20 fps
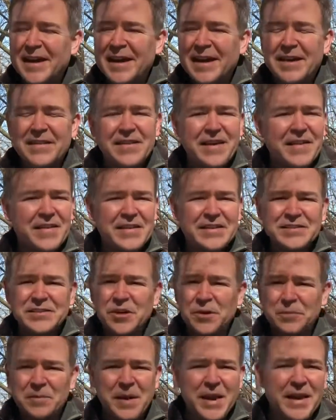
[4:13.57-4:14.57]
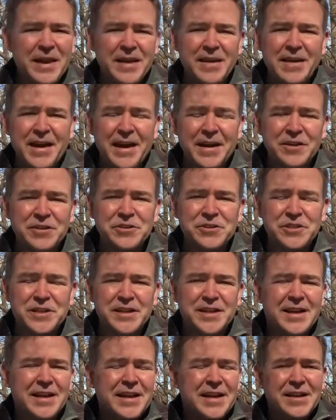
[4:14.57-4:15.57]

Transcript: and then they start making energy